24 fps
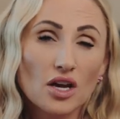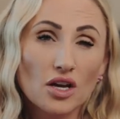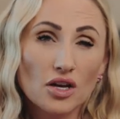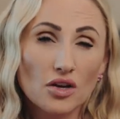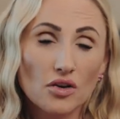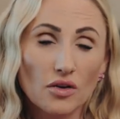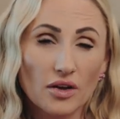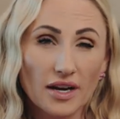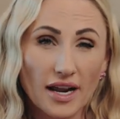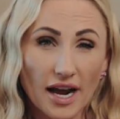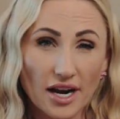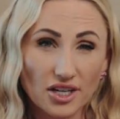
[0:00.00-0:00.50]
you
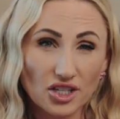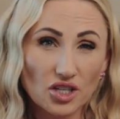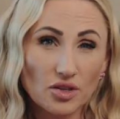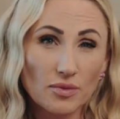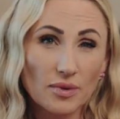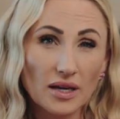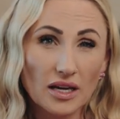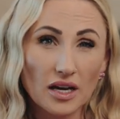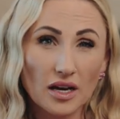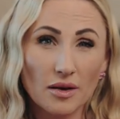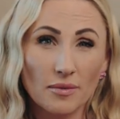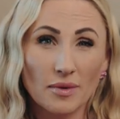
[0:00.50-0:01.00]
can actually
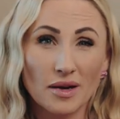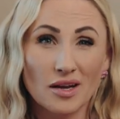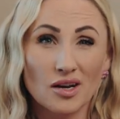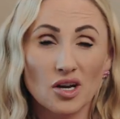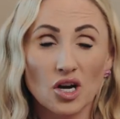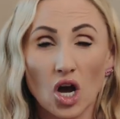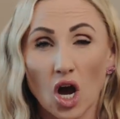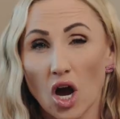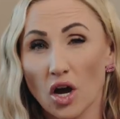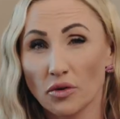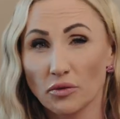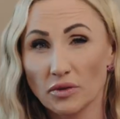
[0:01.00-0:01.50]
become a
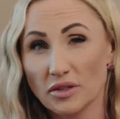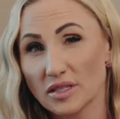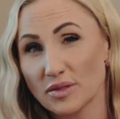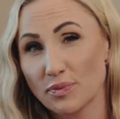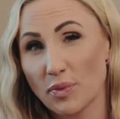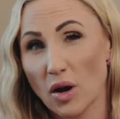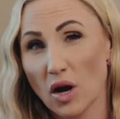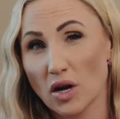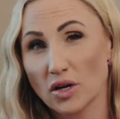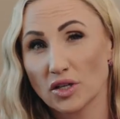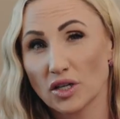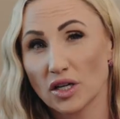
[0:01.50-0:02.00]

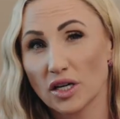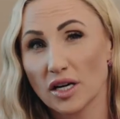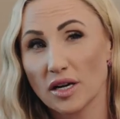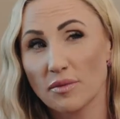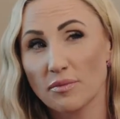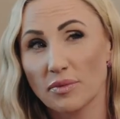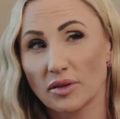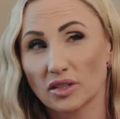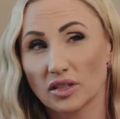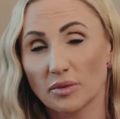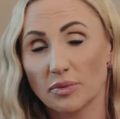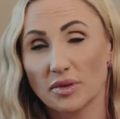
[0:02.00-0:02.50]
non-responder and
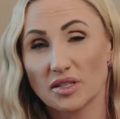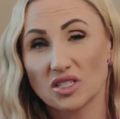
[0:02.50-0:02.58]
build up a